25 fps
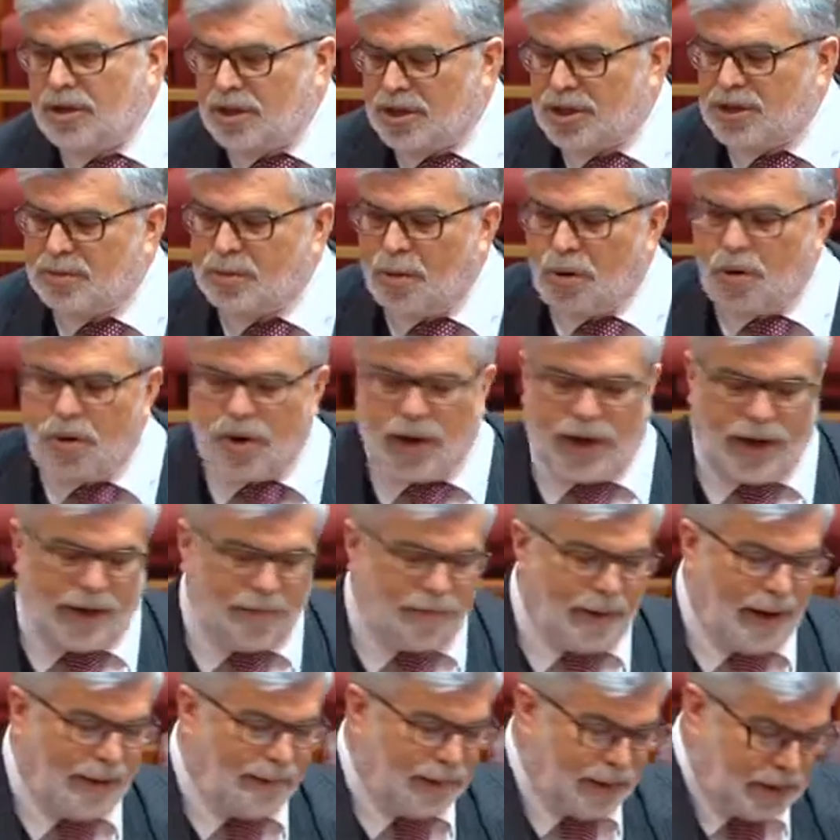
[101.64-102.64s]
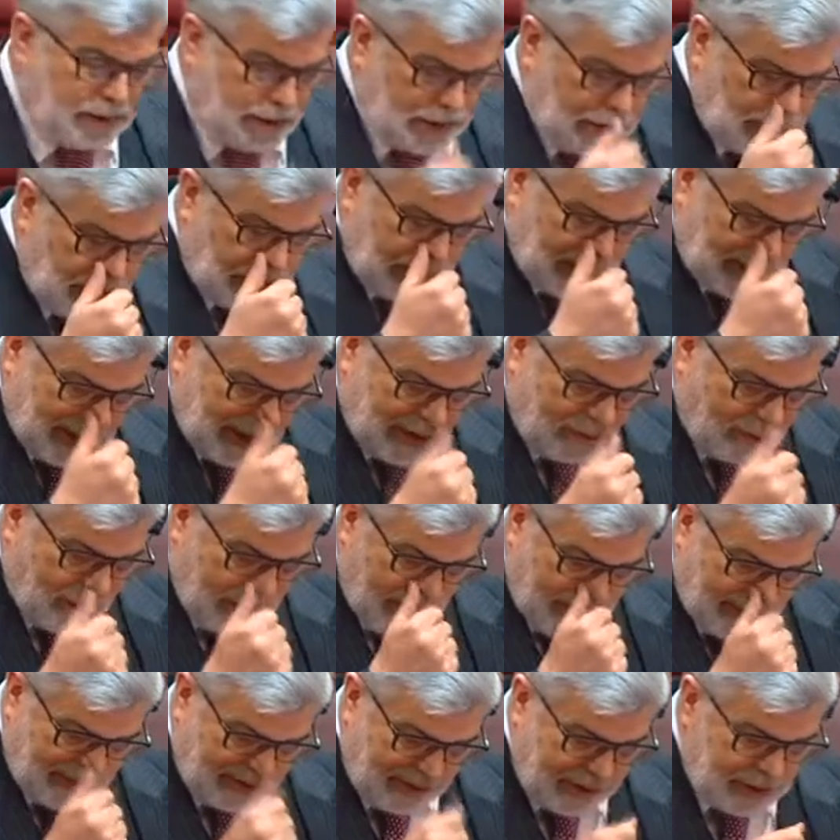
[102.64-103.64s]
this morning publicity
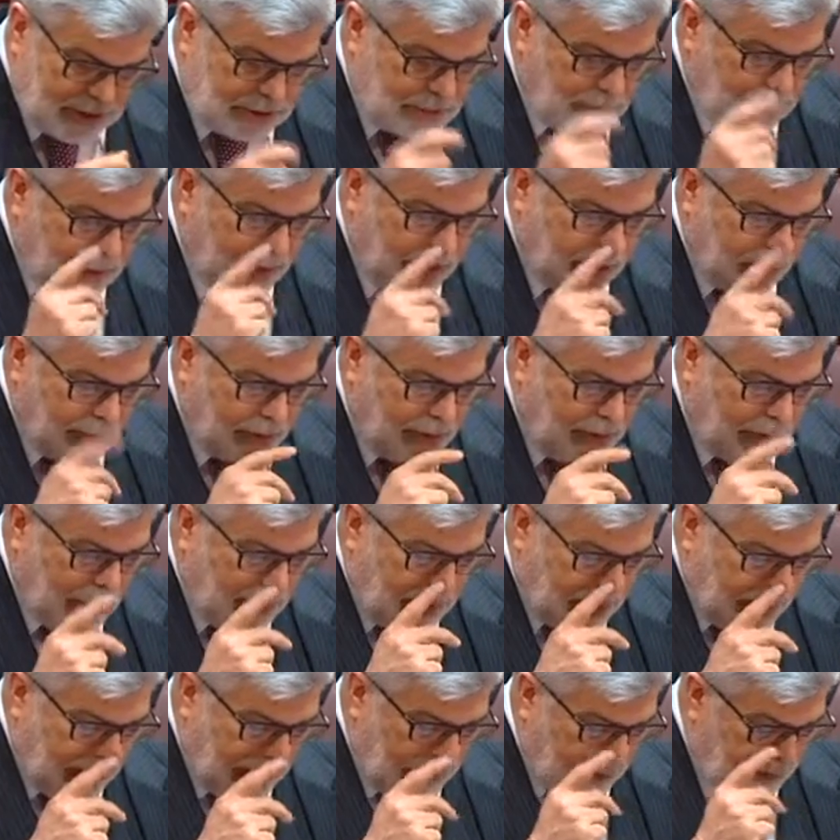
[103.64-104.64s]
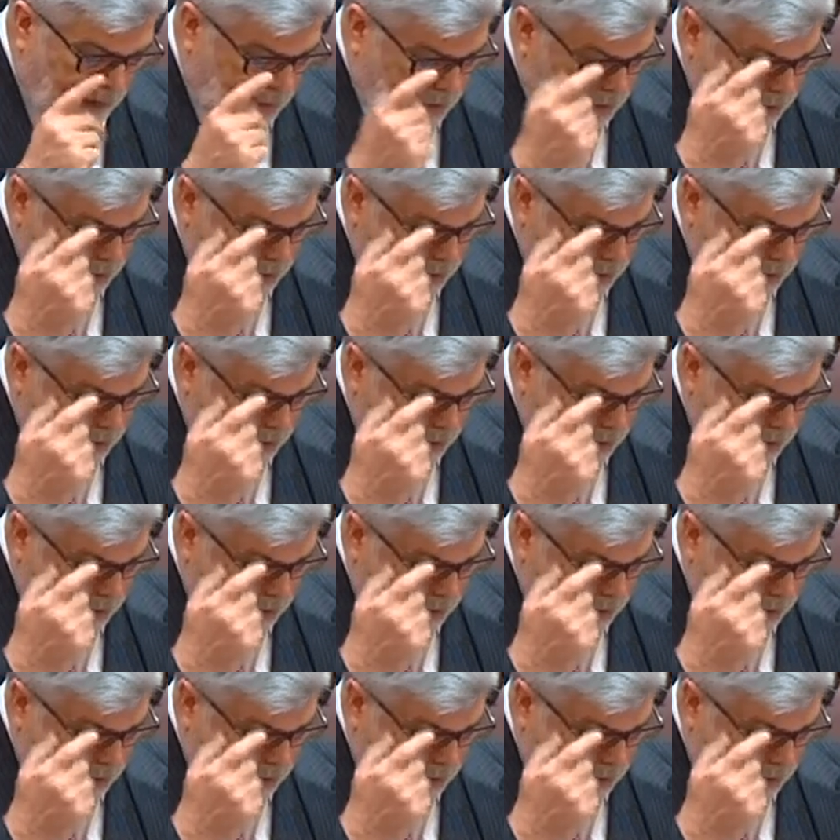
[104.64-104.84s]
around this bill and of